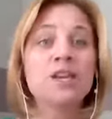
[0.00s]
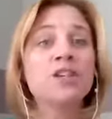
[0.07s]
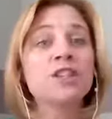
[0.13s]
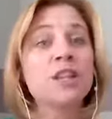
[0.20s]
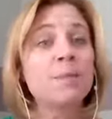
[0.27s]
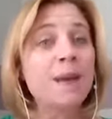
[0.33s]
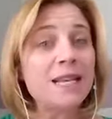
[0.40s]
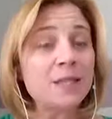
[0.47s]

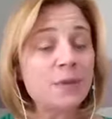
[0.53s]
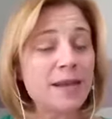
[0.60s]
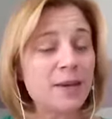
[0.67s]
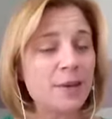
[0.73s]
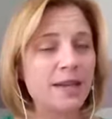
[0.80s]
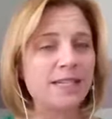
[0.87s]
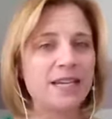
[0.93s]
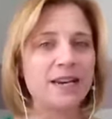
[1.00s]
So the best way
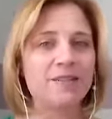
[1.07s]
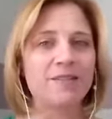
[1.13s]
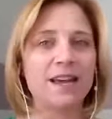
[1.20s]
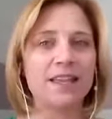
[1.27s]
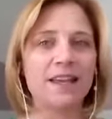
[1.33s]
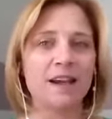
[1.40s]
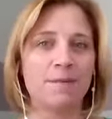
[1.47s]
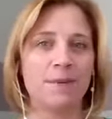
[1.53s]
to
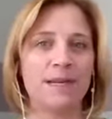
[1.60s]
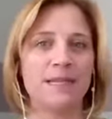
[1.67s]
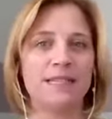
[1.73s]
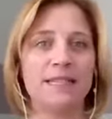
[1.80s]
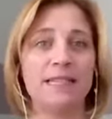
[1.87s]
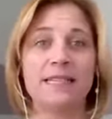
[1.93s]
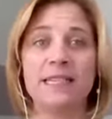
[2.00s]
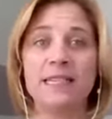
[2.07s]
identify the company's
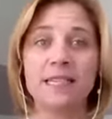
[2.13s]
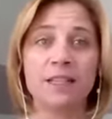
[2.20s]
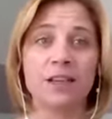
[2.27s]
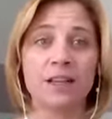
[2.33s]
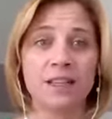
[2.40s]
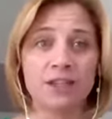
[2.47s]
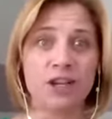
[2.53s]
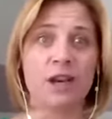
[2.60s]
needs is to
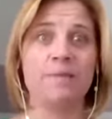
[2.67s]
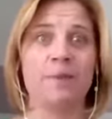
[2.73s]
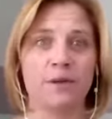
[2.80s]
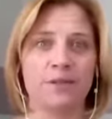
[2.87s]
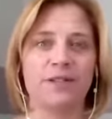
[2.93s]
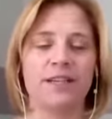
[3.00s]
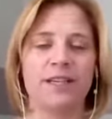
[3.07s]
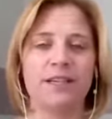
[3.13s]
look at the job
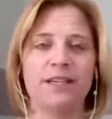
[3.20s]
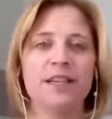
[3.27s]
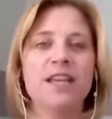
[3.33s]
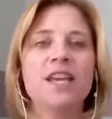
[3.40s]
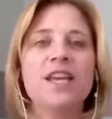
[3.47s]
posting.